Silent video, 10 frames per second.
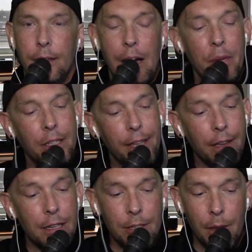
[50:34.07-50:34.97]
I'm going to
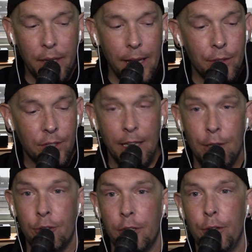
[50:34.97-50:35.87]
tell you something else I
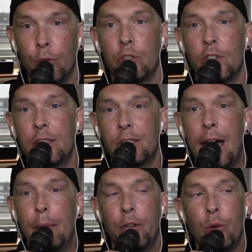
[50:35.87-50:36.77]
used to do, which I
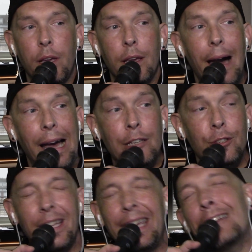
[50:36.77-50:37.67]
stopped doing. I
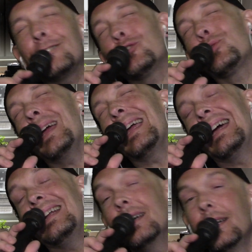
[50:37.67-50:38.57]
used to get
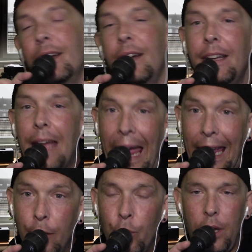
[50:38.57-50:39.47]
triggered and
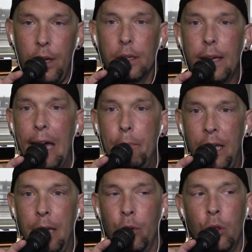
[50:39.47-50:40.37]
angry at
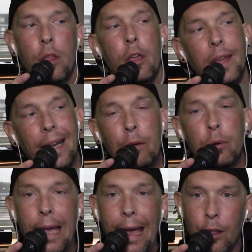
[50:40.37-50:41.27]
people that I
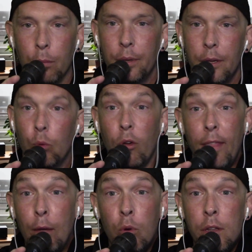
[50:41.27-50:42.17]
would help when
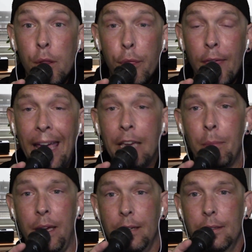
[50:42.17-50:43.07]
they wouldn't thank
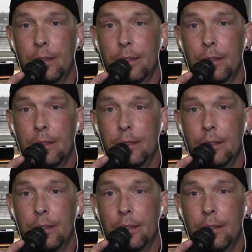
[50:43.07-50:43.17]
me.